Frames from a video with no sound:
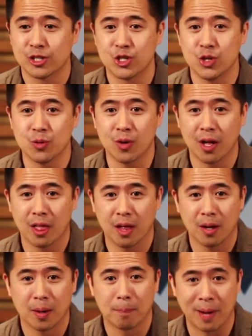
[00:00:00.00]
to
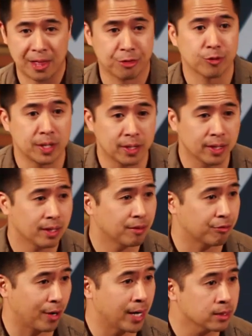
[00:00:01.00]
my three
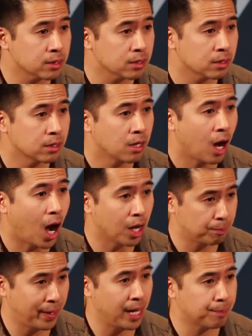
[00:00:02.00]
friends
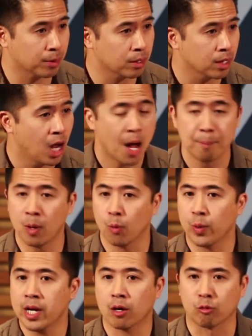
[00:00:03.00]
on paper, but
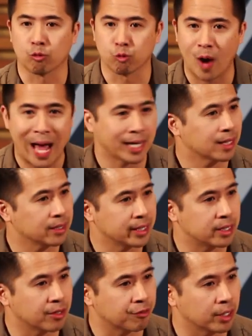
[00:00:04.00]
we are
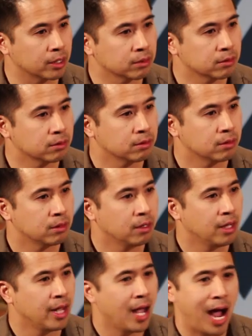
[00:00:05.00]
radically different.
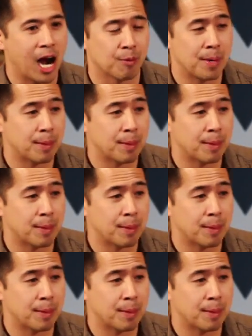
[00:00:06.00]
I